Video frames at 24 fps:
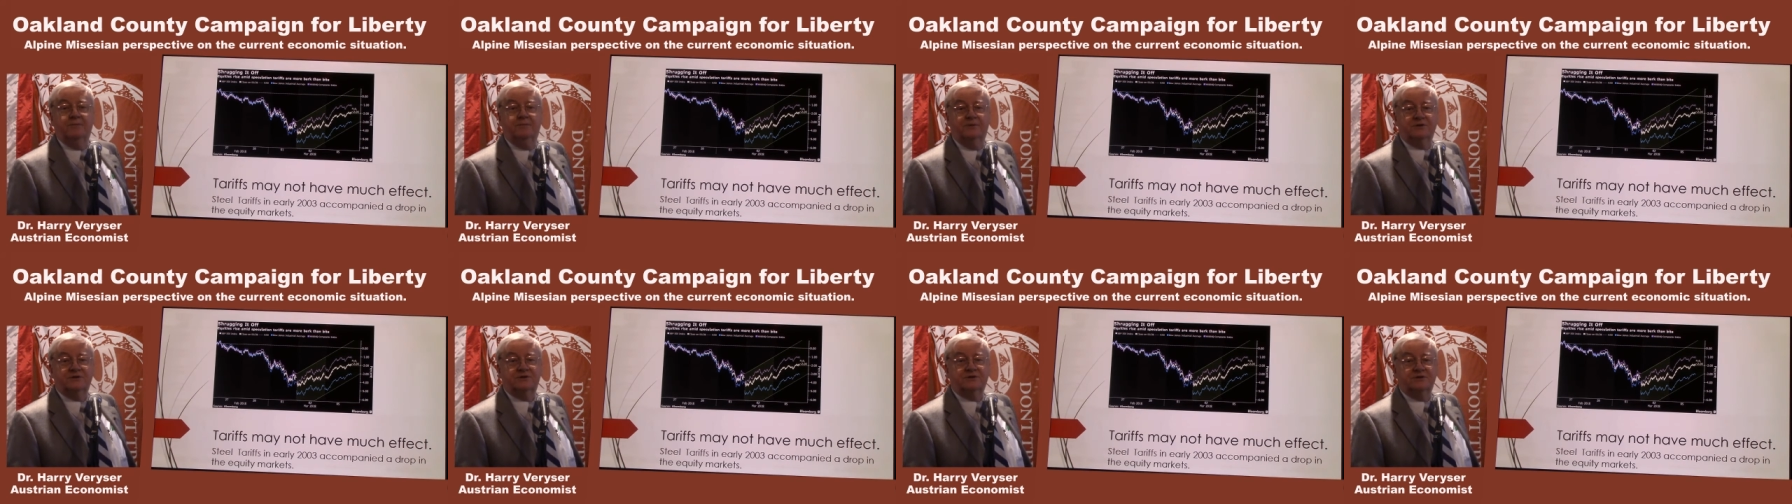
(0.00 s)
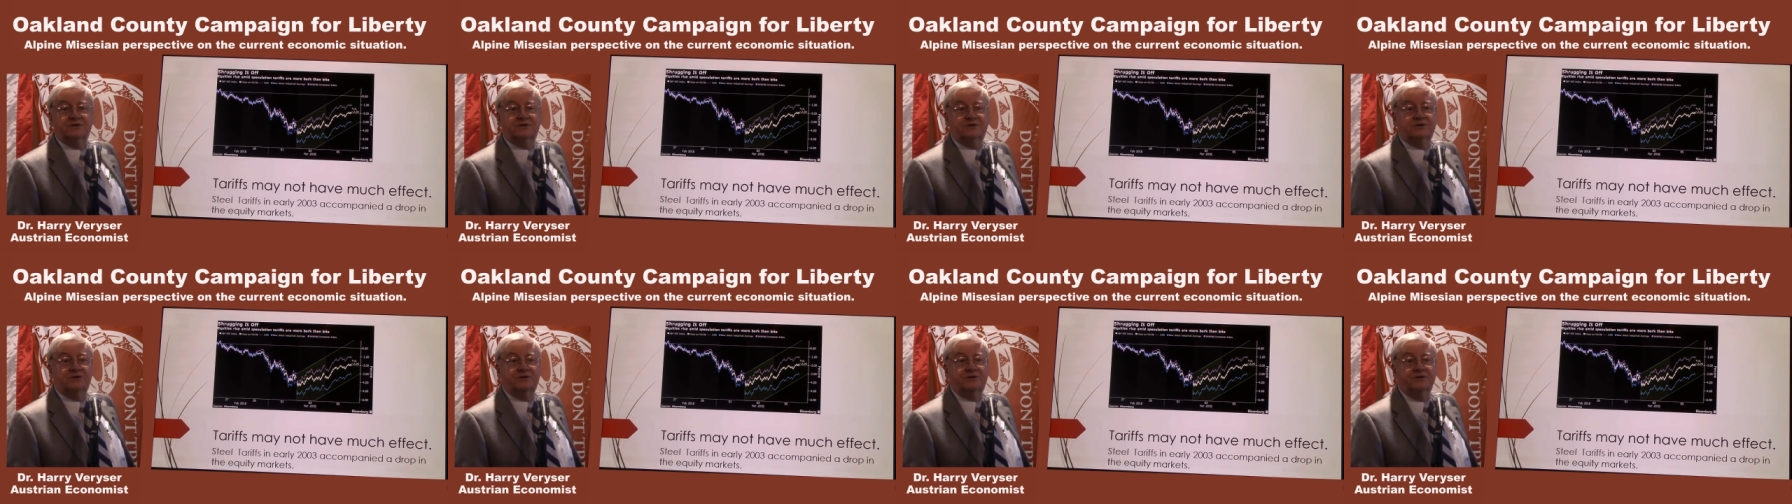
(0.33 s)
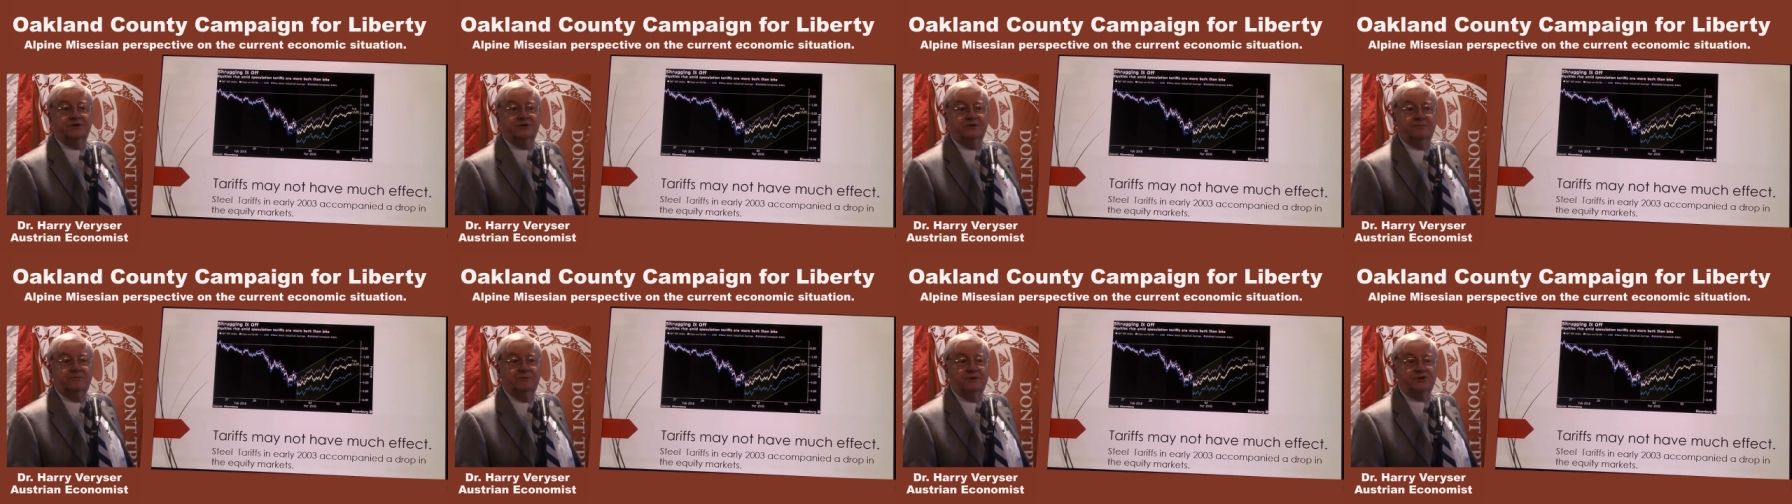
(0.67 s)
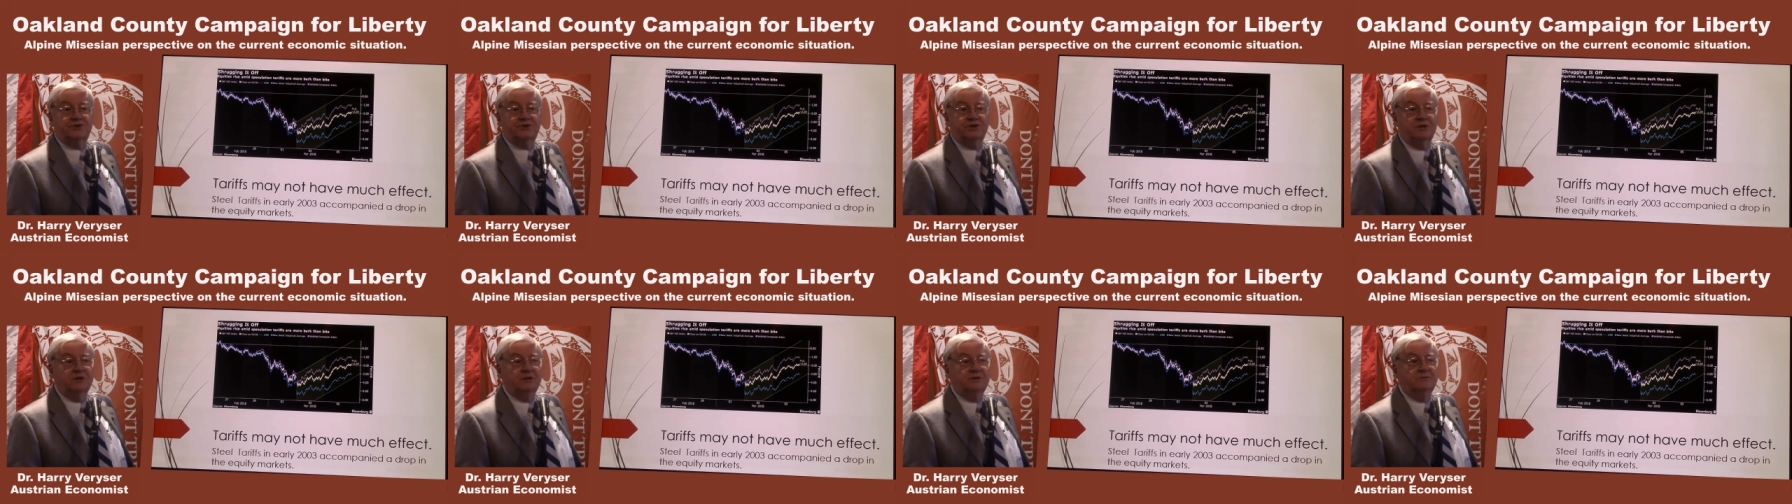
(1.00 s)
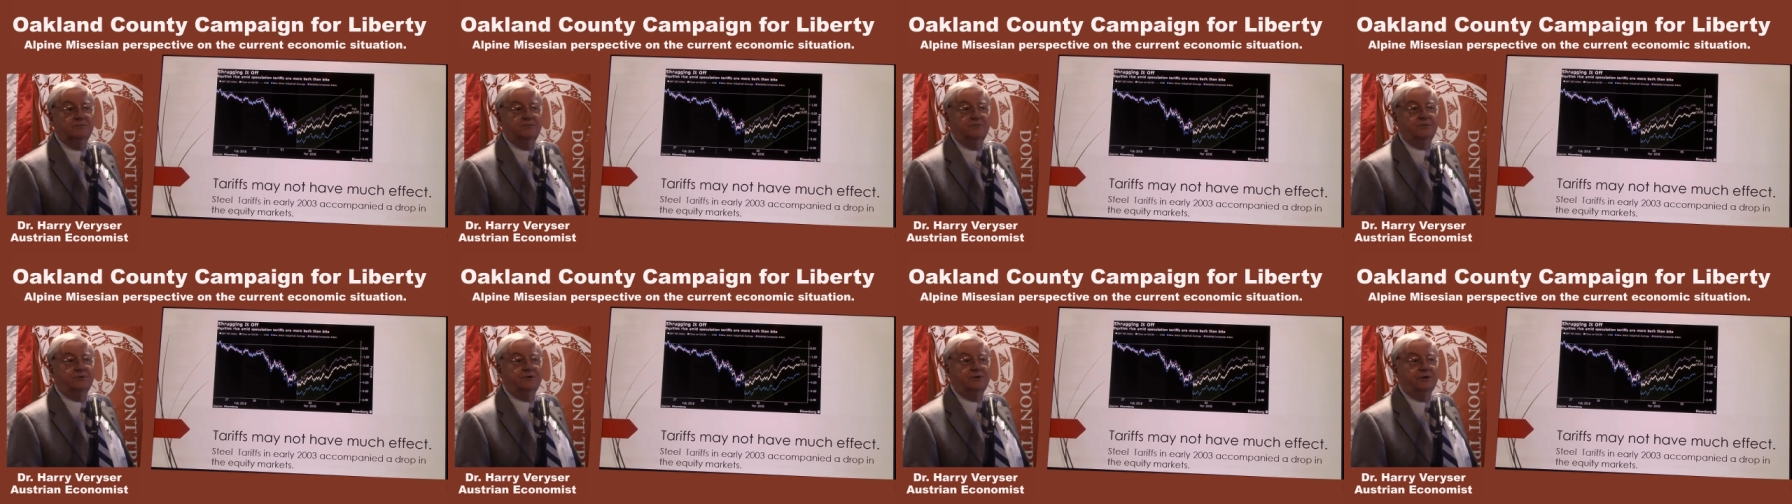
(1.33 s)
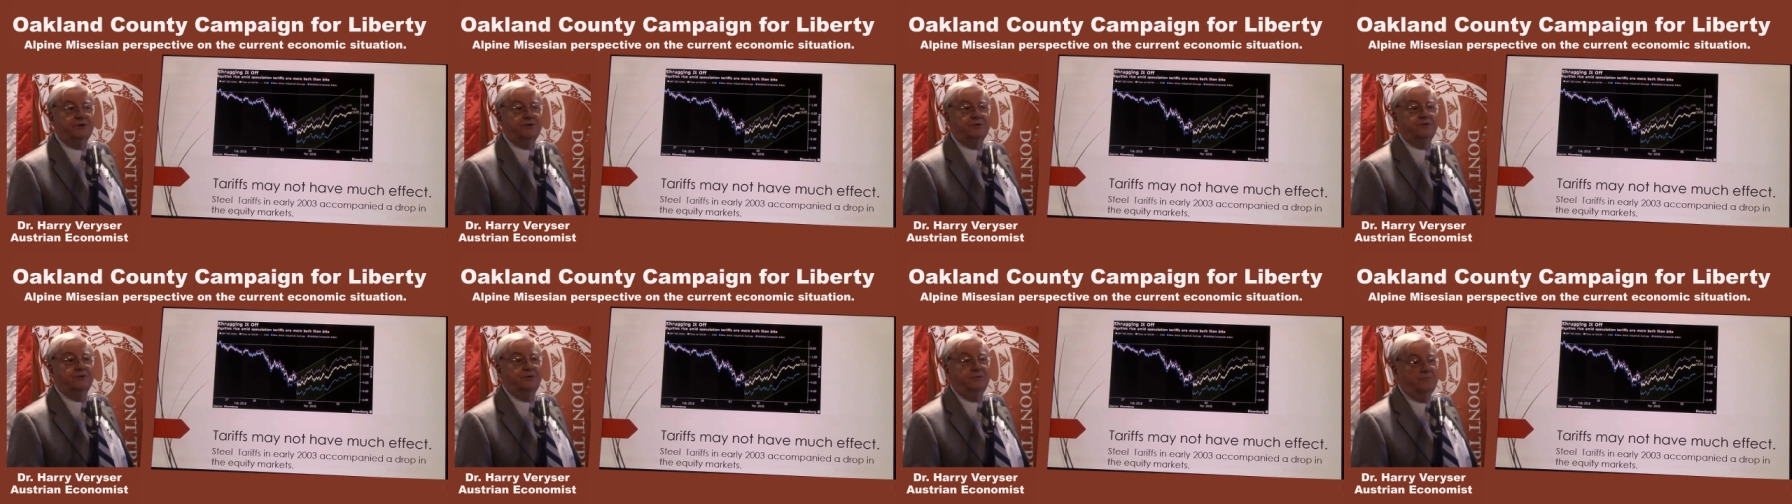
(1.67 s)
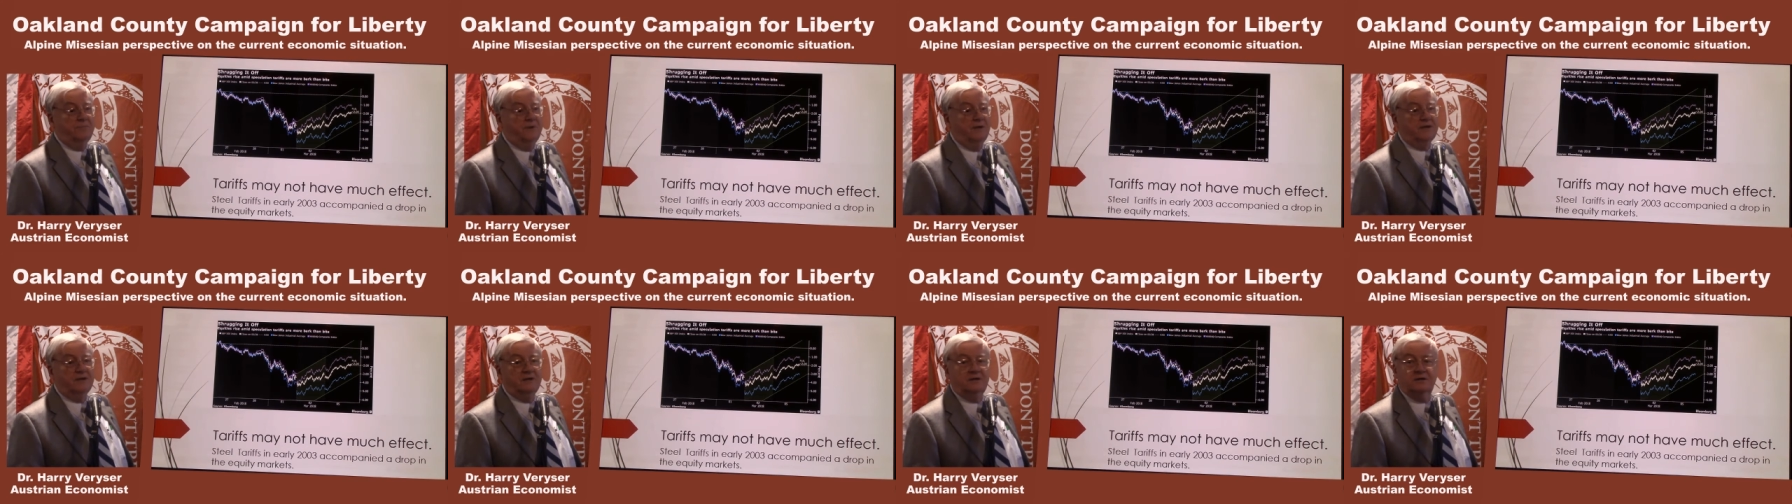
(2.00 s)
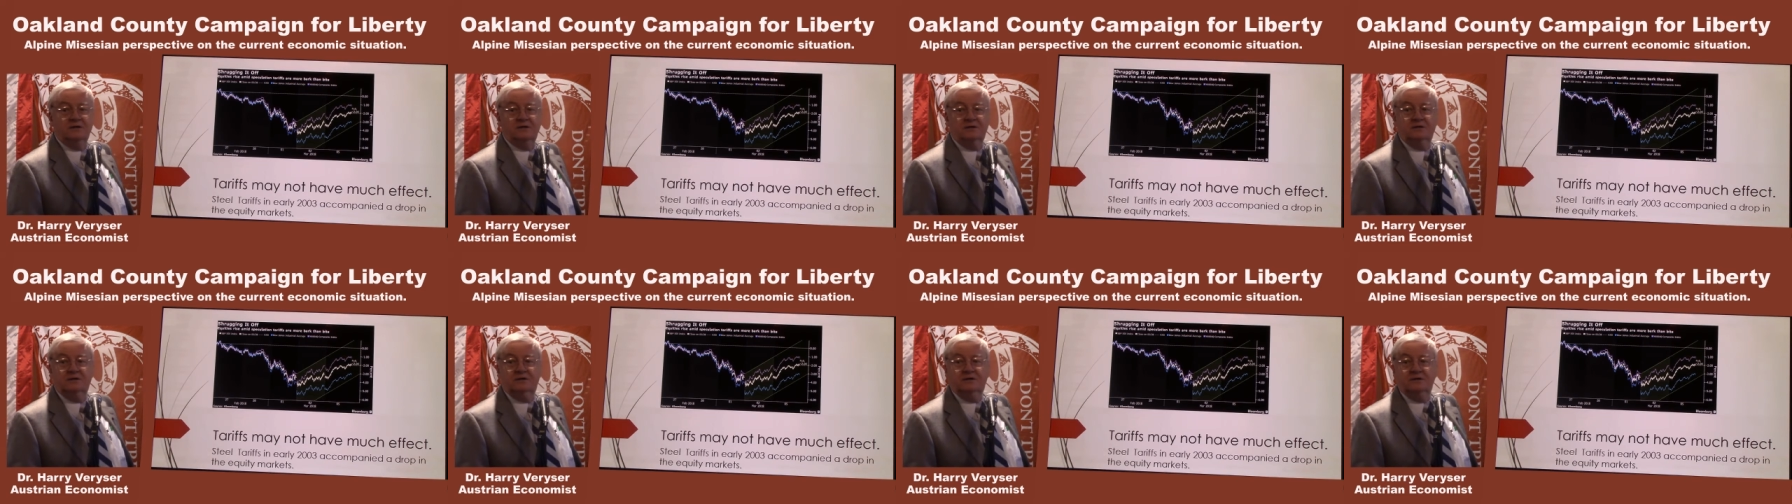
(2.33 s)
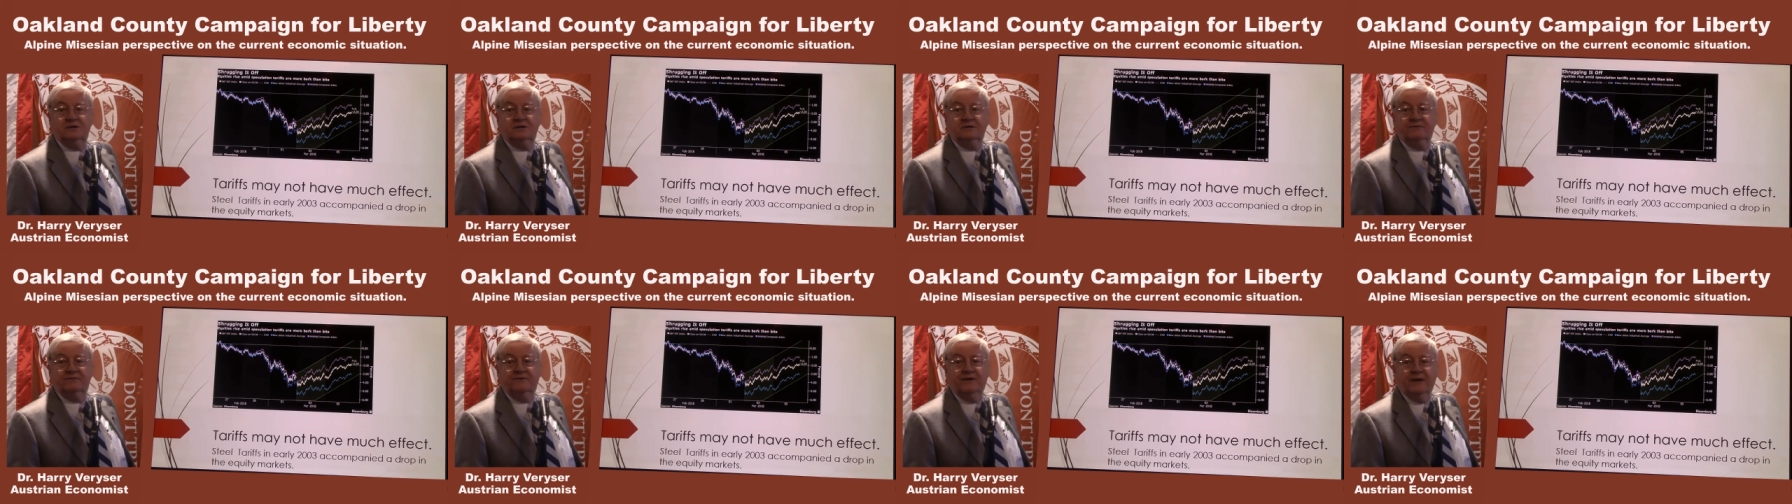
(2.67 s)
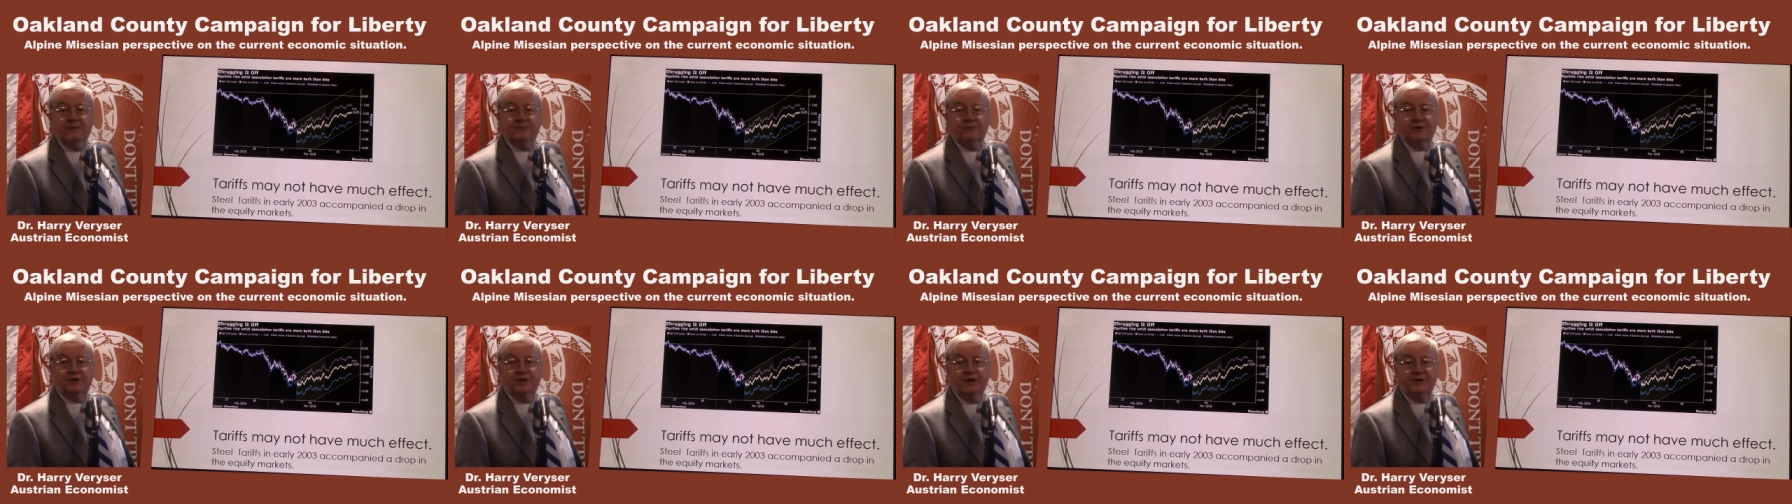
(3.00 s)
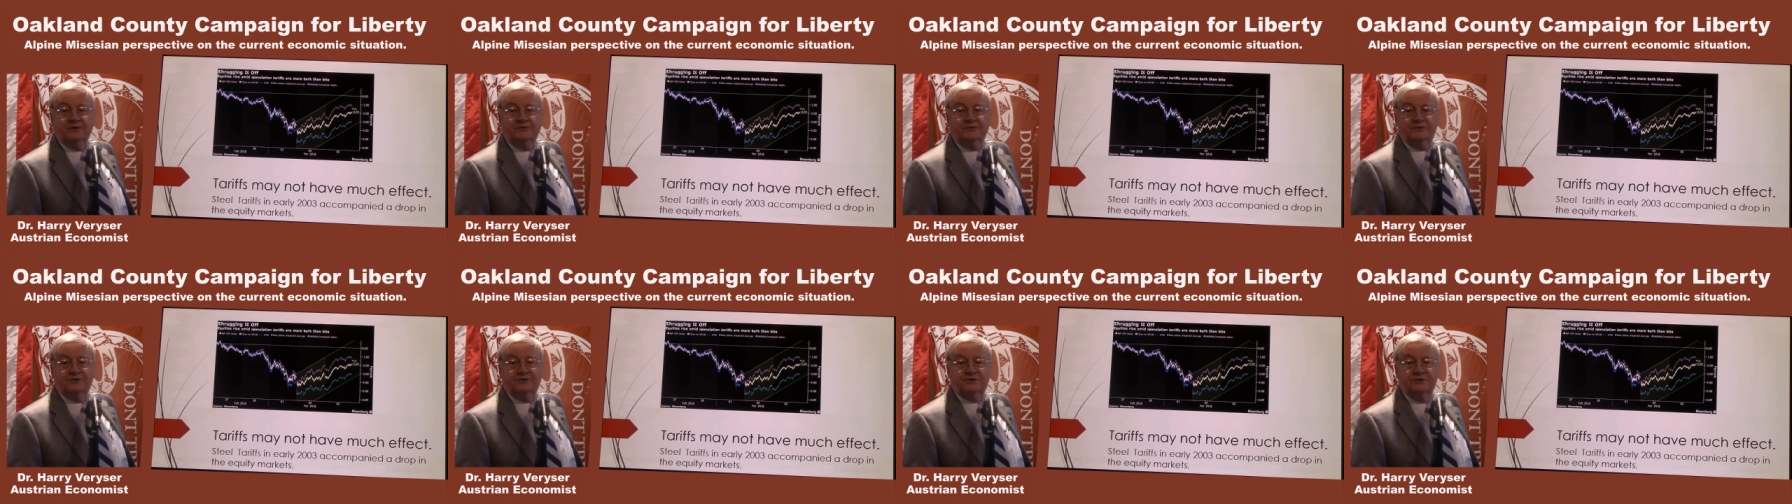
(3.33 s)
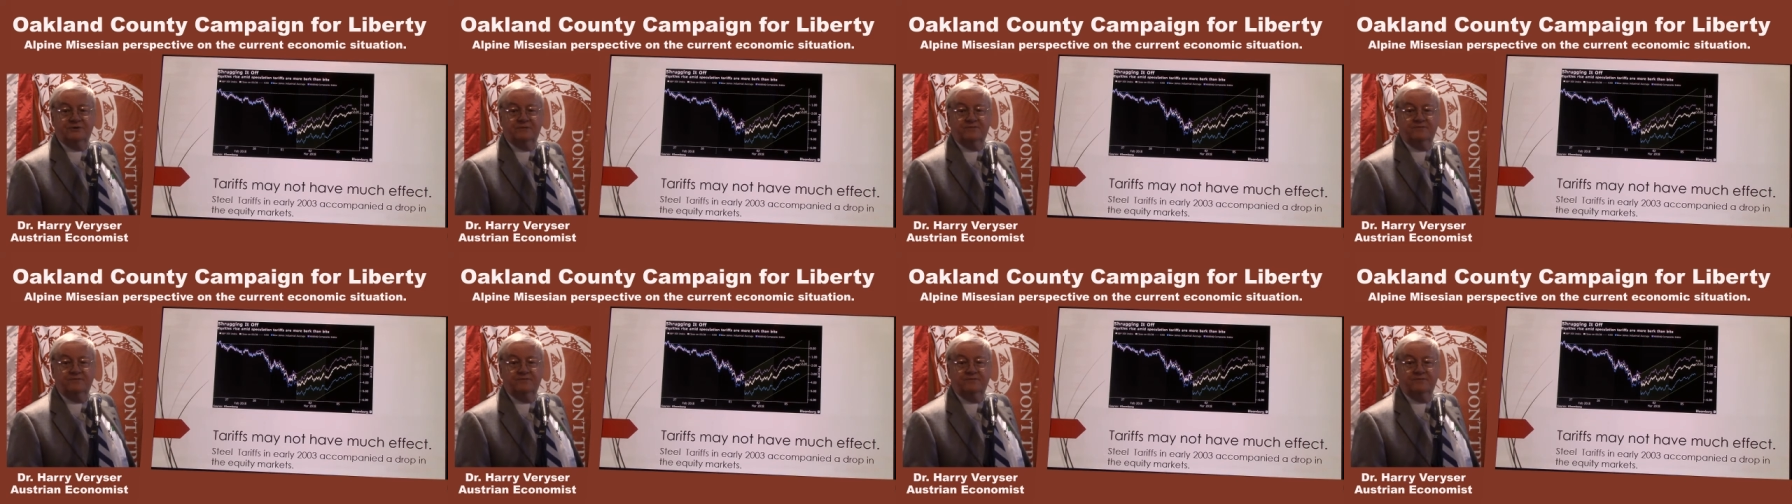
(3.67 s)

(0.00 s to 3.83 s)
businesses here in Michigan, particularly metal fabricators.